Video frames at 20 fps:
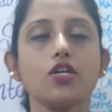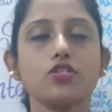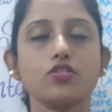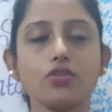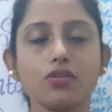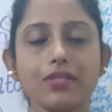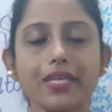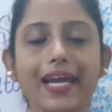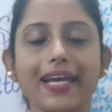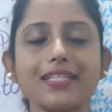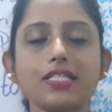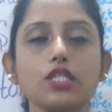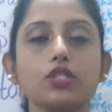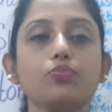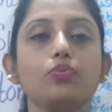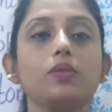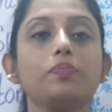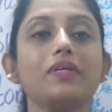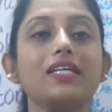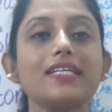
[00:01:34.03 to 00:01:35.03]
so that it
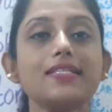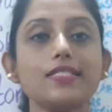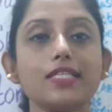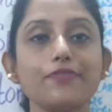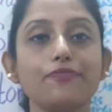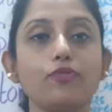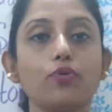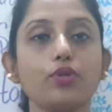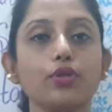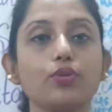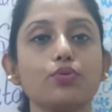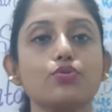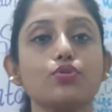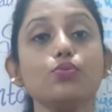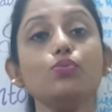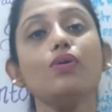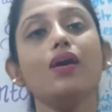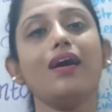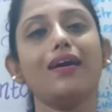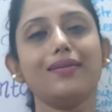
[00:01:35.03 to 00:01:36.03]
will be easy for you
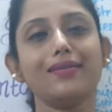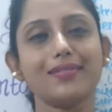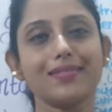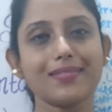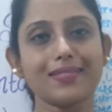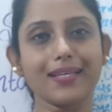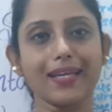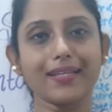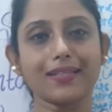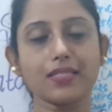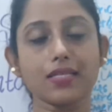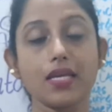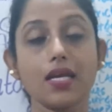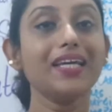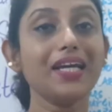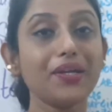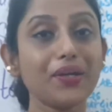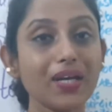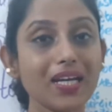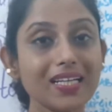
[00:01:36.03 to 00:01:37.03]
to understand.
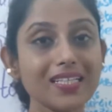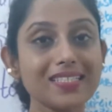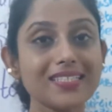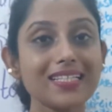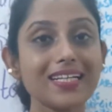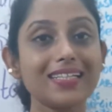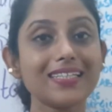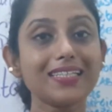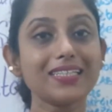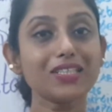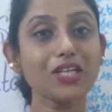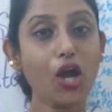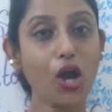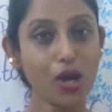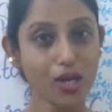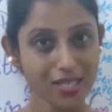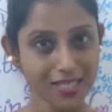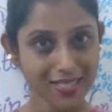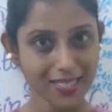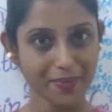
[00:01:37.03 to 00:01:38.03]
There are certain
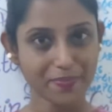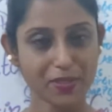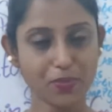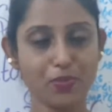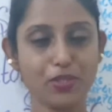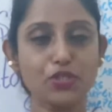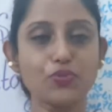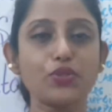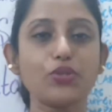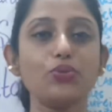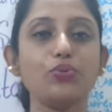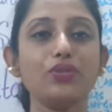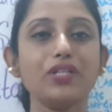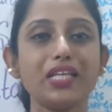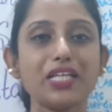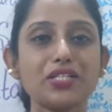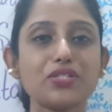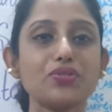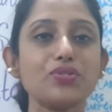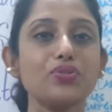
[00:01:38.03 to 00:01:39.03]
concepts which you
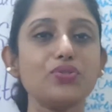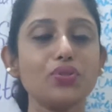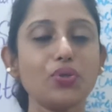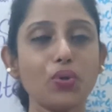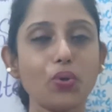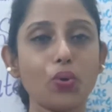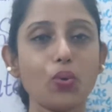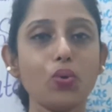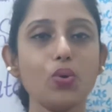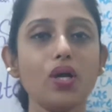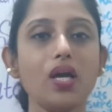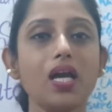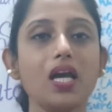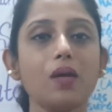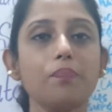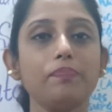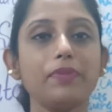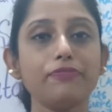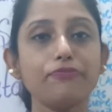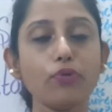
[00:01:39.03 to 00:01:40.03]
need to know
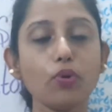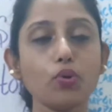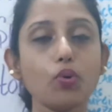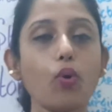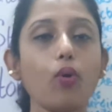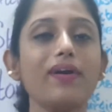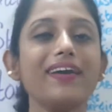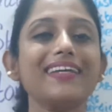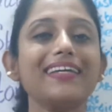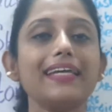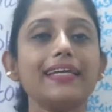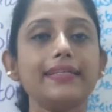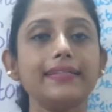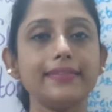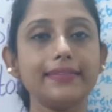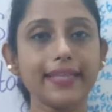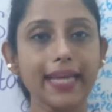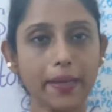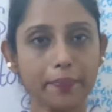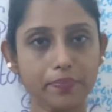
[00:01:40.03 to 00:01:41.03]
before going in
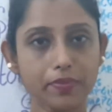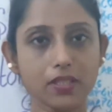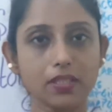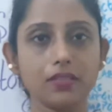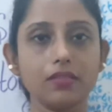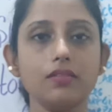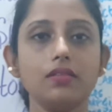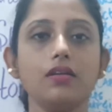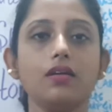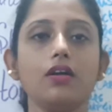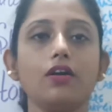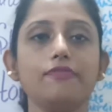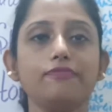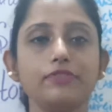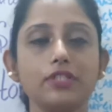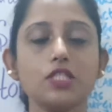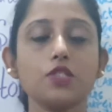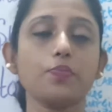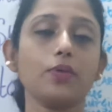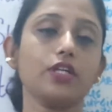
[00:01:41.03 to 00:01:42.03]
depth of
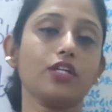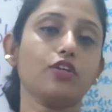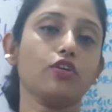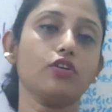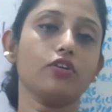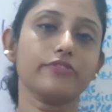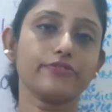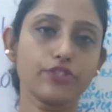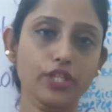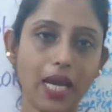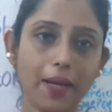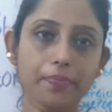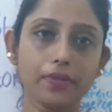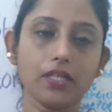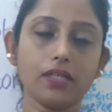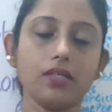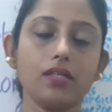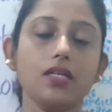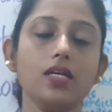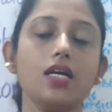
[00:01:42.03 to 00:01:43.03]
this particular
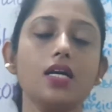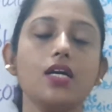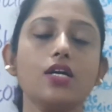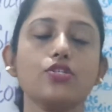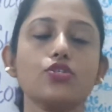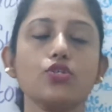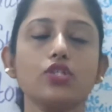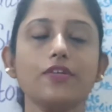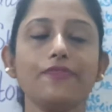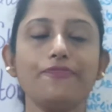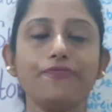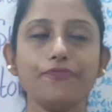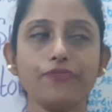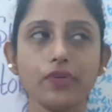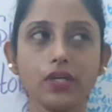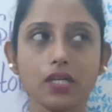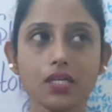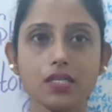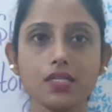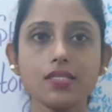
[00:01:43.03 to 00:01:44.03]
chapter. So the
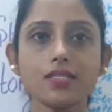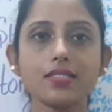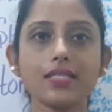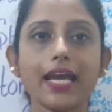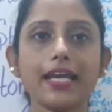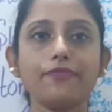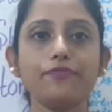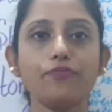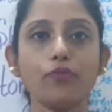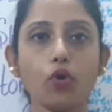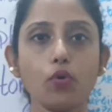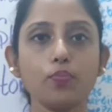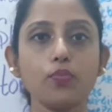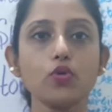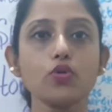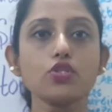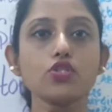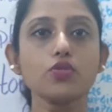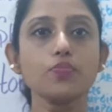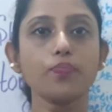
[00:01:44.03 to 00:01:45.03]
first and
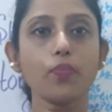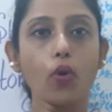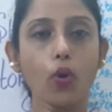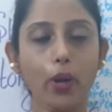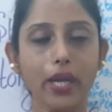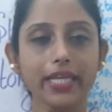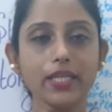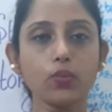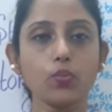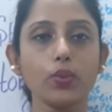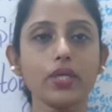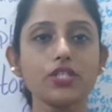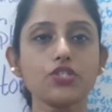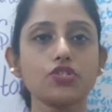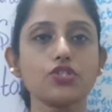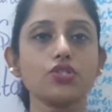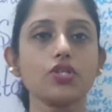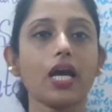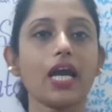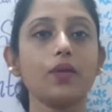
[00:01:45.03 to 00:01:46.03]
foremost point
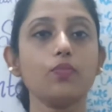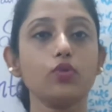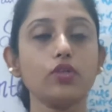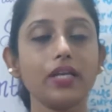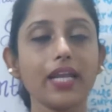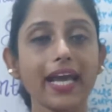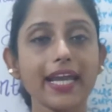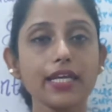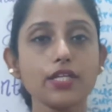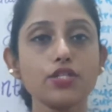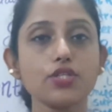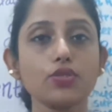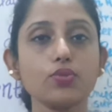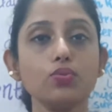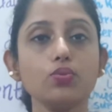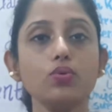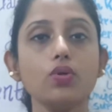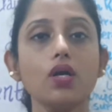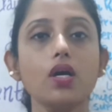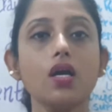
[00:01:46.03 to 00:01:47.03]
which I would like
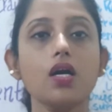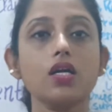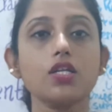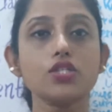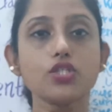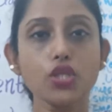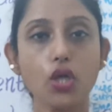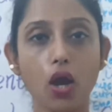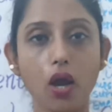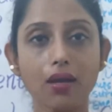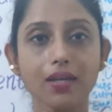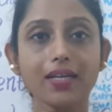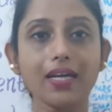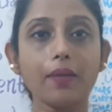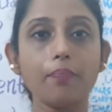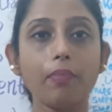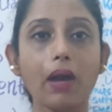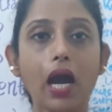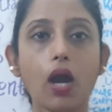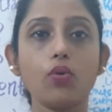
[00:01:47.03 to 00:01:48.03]
to talk
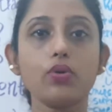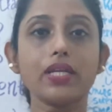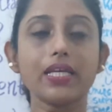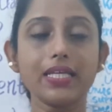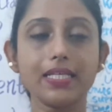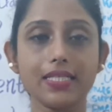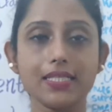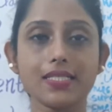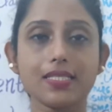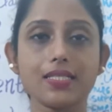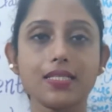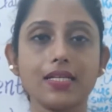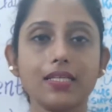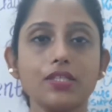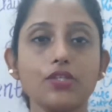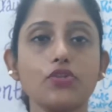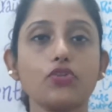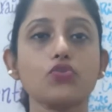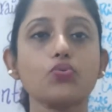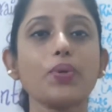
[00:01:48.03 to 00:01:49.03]
about is
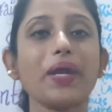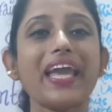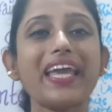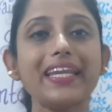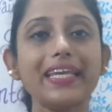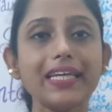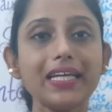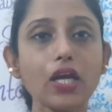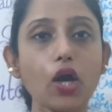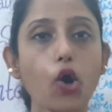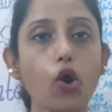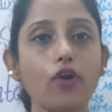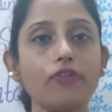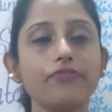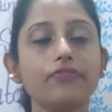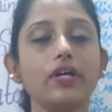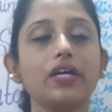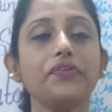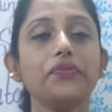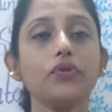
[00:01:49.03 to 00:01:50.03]
the training of
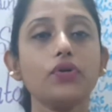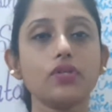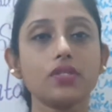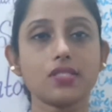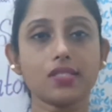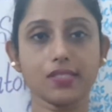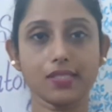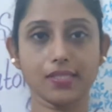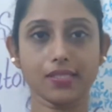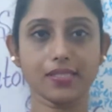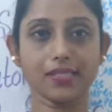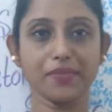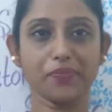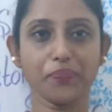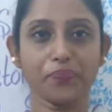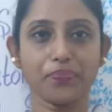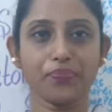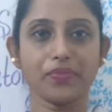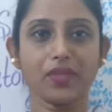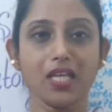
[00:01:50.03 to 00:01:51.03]
nurses.
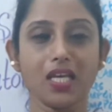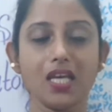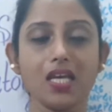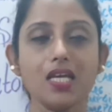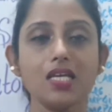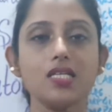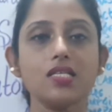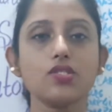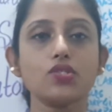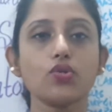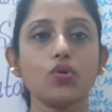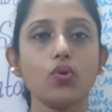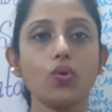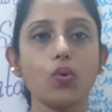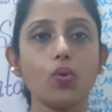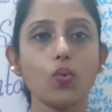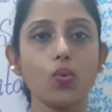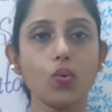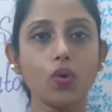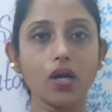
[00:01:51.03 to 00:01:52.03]
So
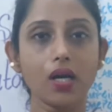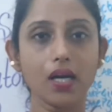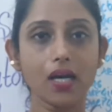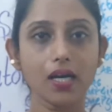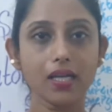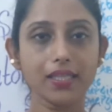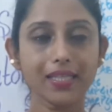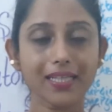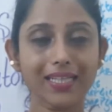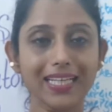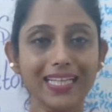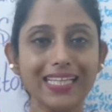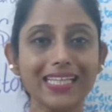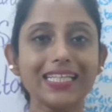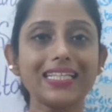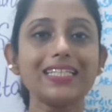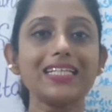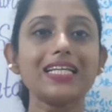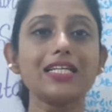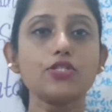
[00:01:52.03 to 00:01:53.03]
the
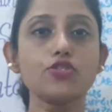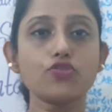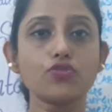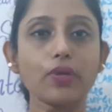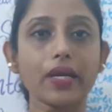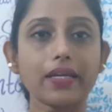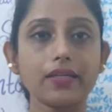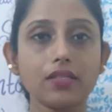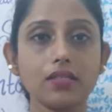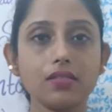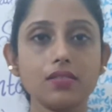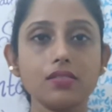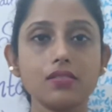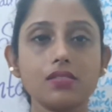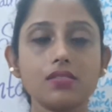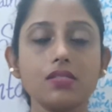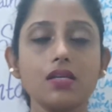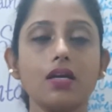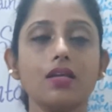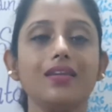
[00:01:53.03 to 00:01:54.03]
clinical
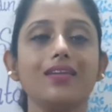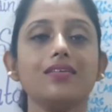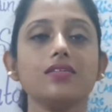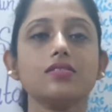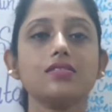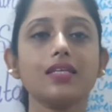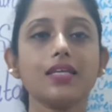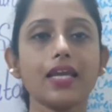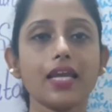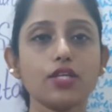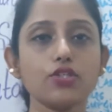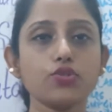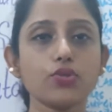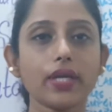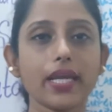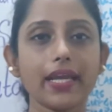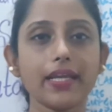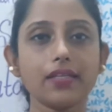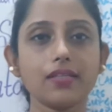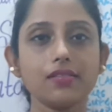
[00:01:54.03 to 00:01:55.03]
instructors, nursing
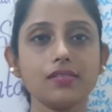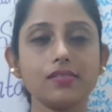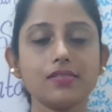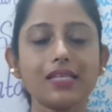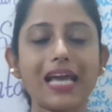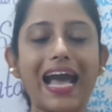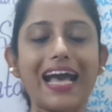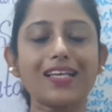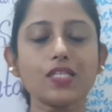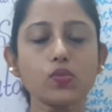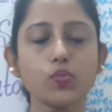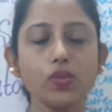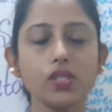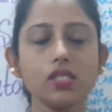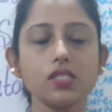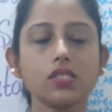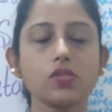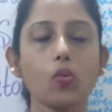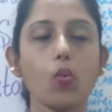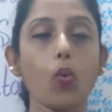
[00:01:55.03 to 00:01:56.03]
educators, as well
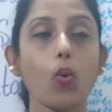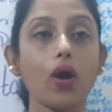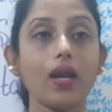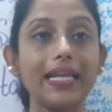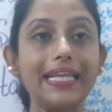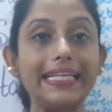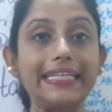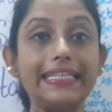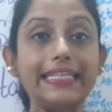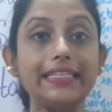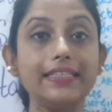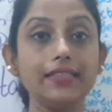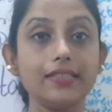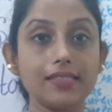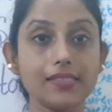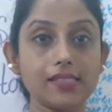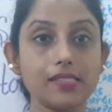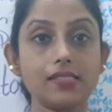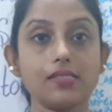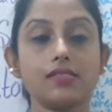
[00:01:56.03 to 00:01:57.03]
as quality
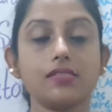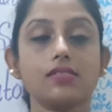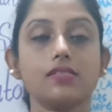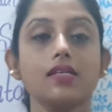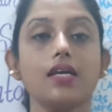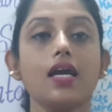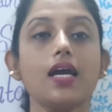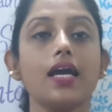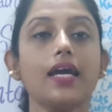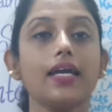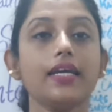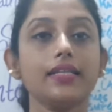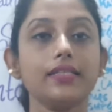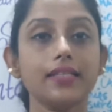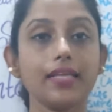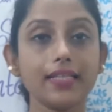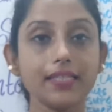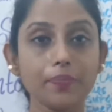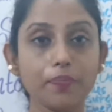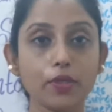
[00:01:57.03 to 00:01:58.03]
nurses
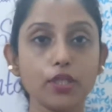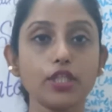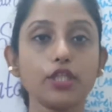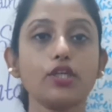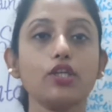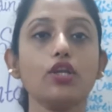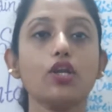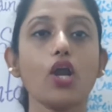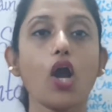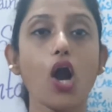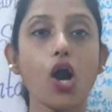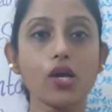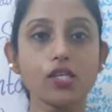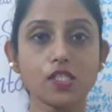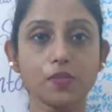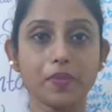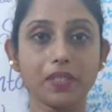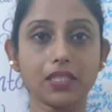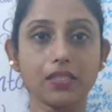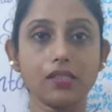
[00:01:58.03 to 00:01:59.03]
in the particular
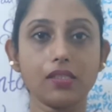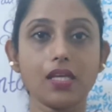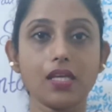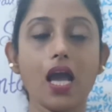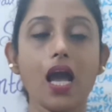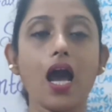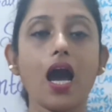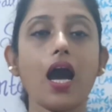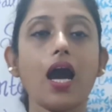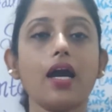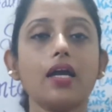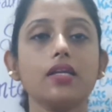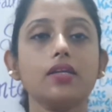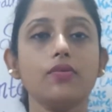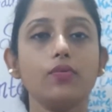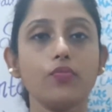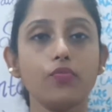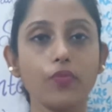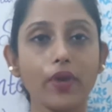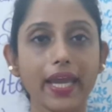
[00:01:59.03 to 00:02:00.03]
hospital are
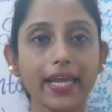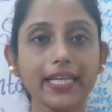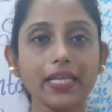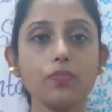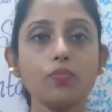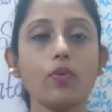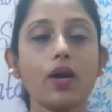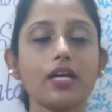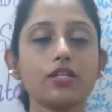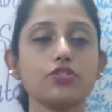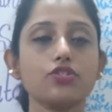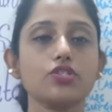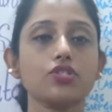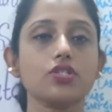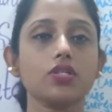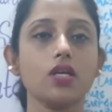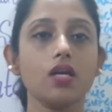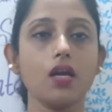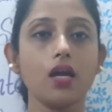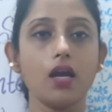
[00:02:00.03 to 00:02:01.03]
very much
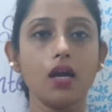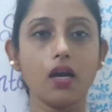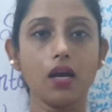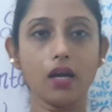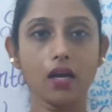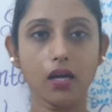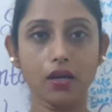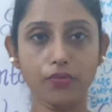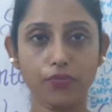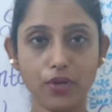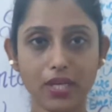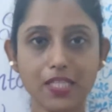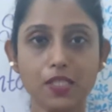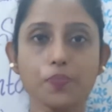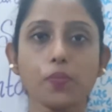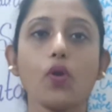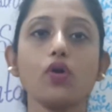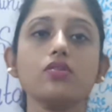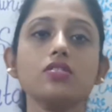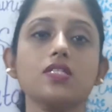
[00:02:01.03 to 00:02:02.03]

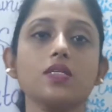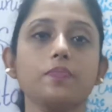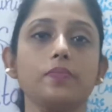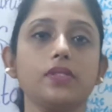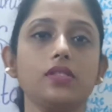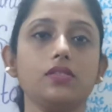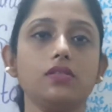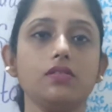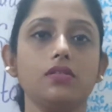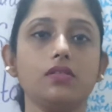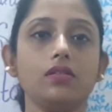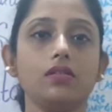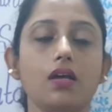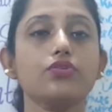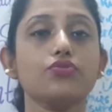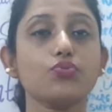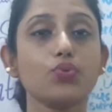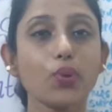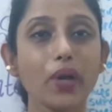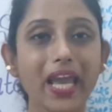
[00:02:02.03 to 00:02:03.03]
responsible
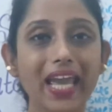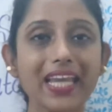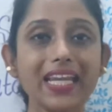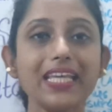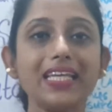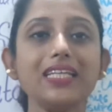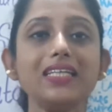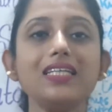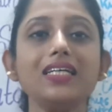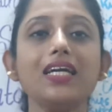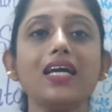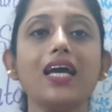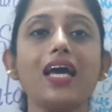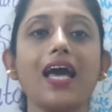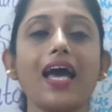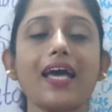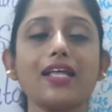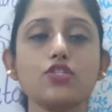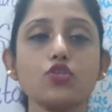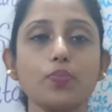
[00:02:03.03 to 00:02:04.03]
training
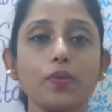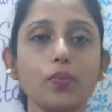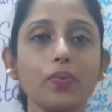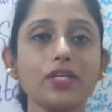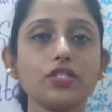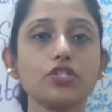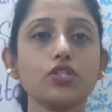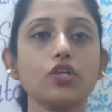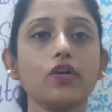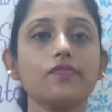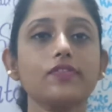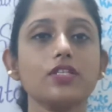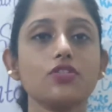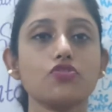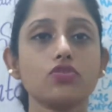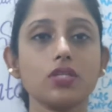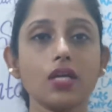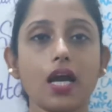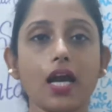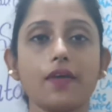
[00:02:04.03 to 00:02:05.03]
and supervision of the
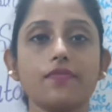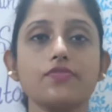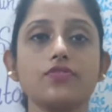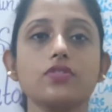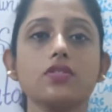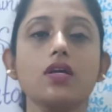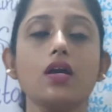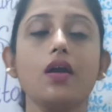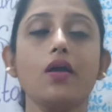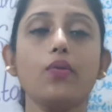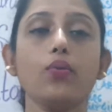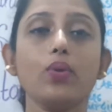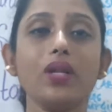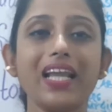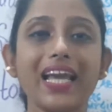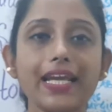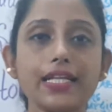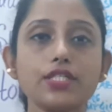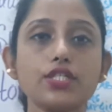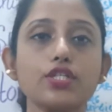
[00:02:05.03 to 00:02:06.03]
staffs
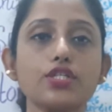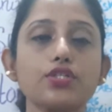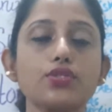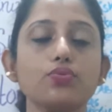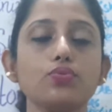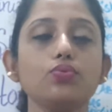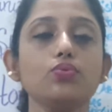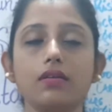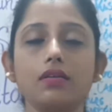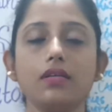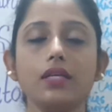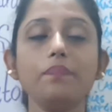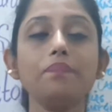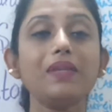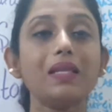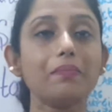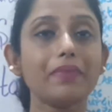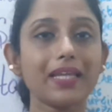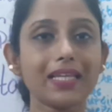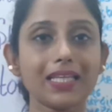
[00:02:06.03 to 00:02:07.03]
related to
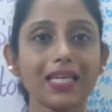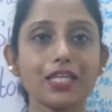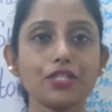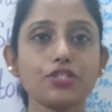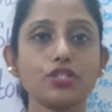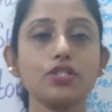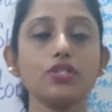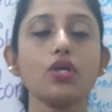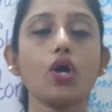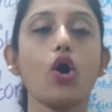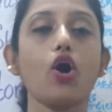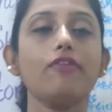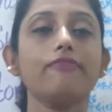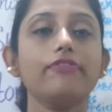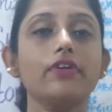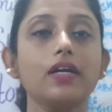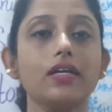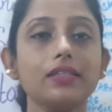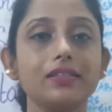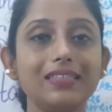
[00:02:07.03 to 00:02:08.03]
implementation of
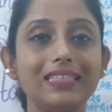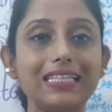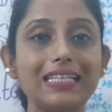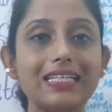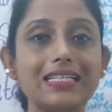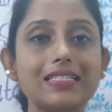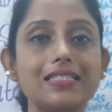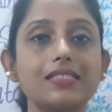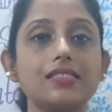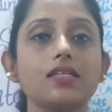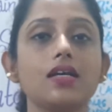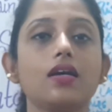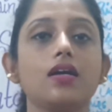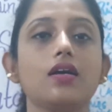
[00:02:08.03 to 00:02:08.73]
these